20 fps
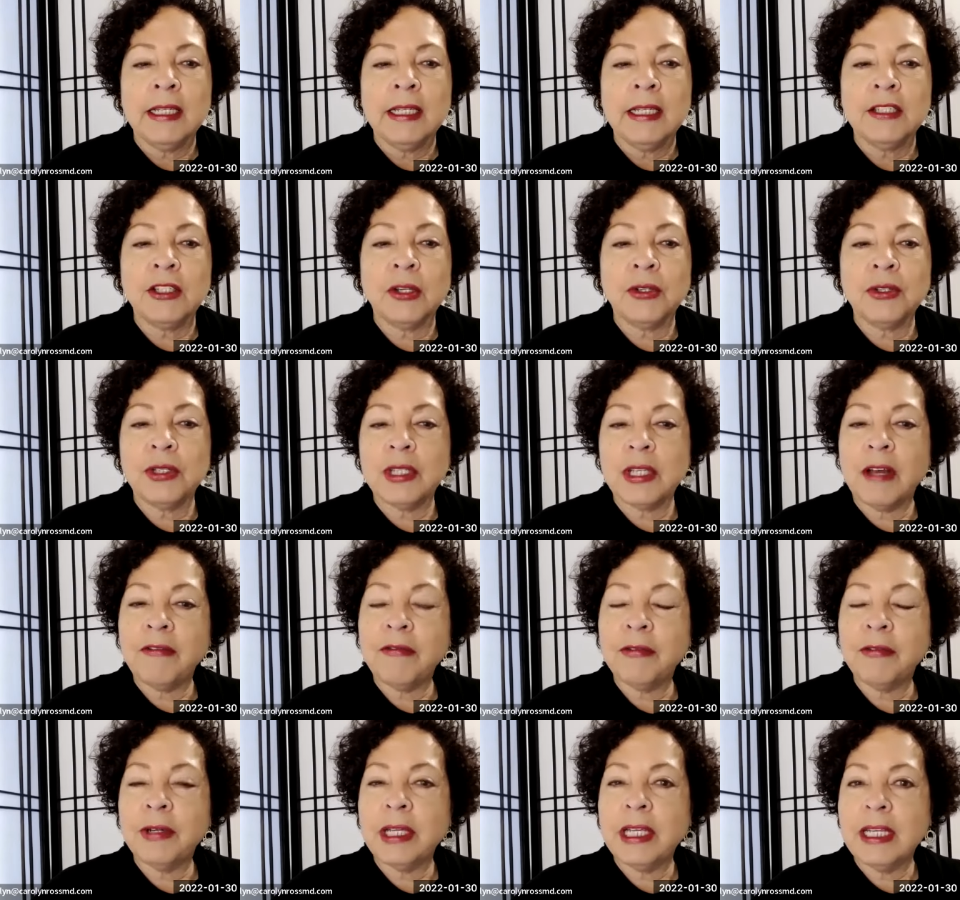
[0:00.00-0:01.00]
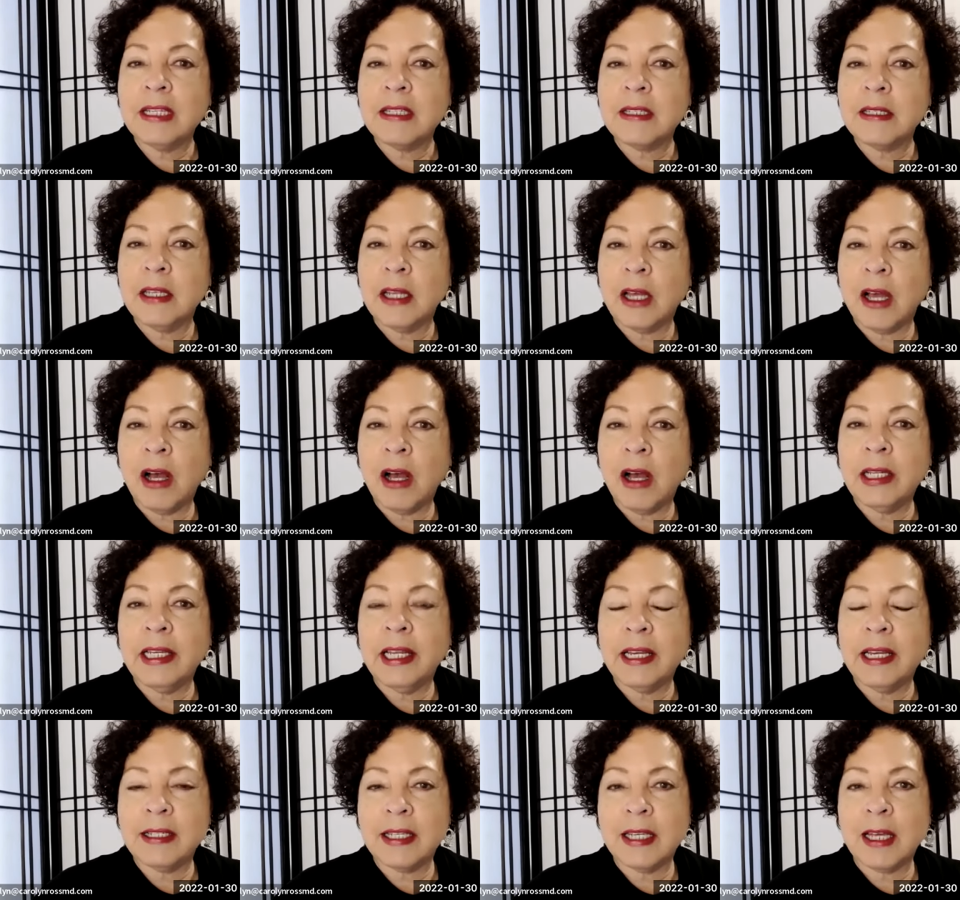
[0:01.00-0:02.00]
So suffering is
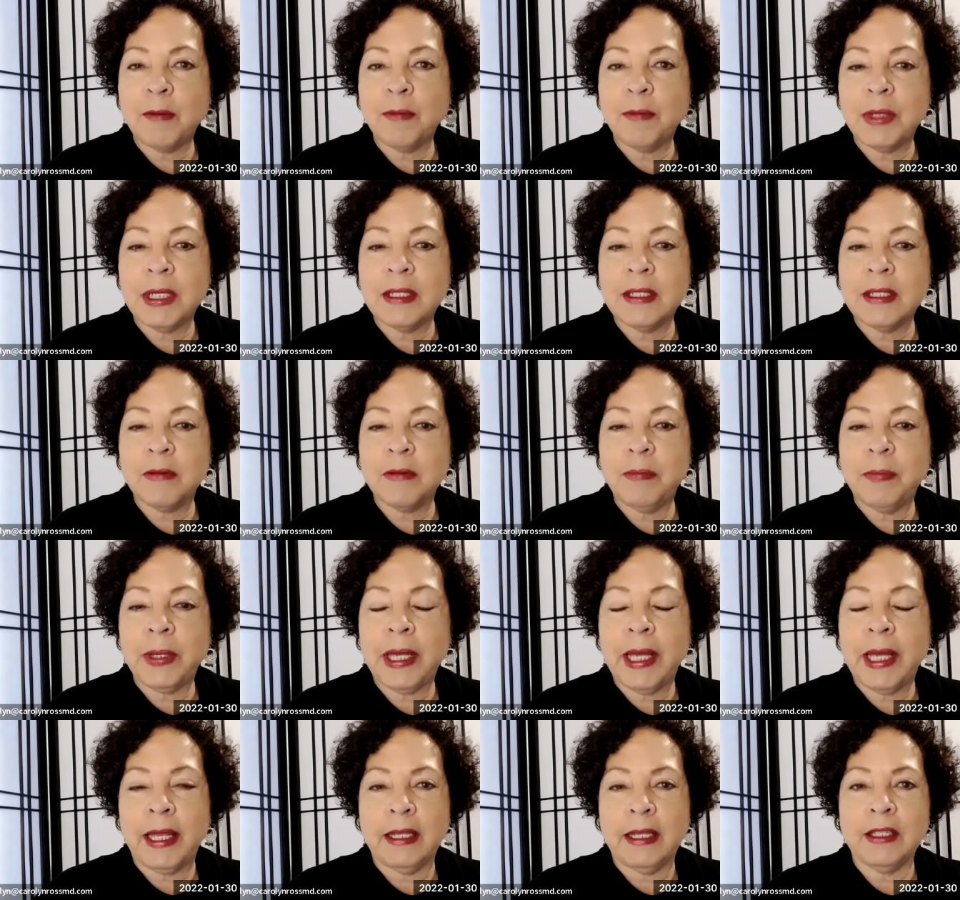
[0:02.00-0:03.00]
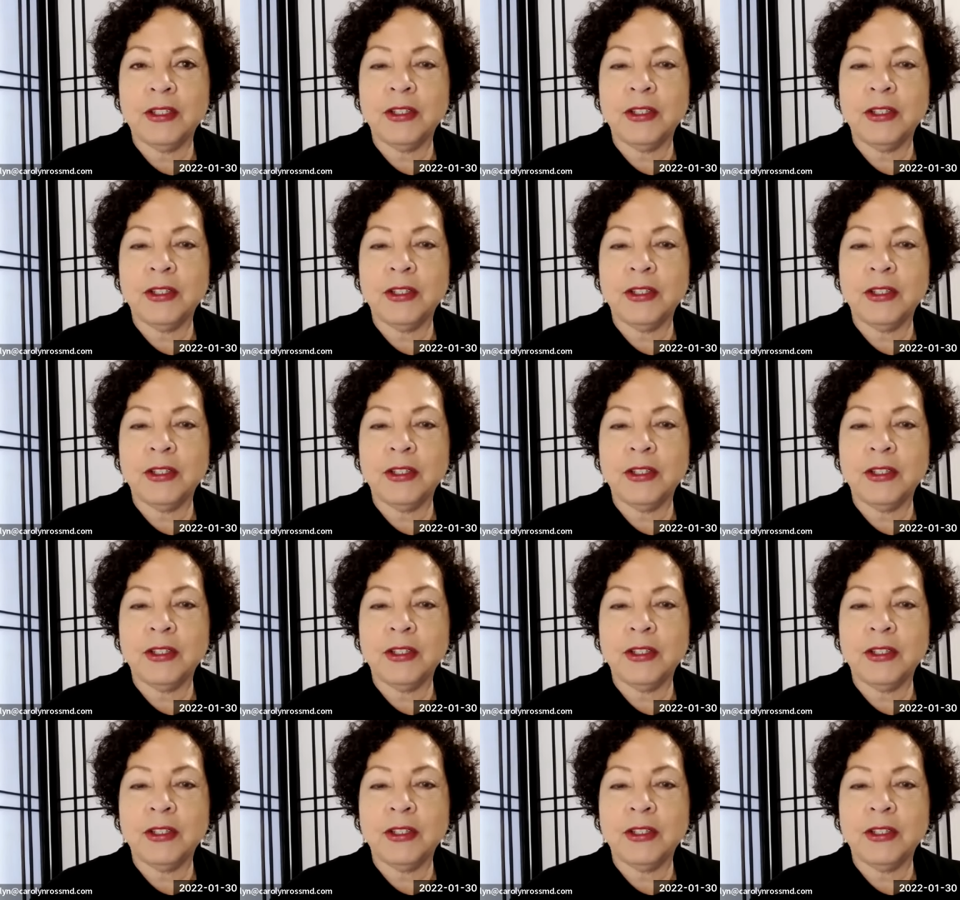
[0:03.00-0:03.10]
non-acceptance of pain.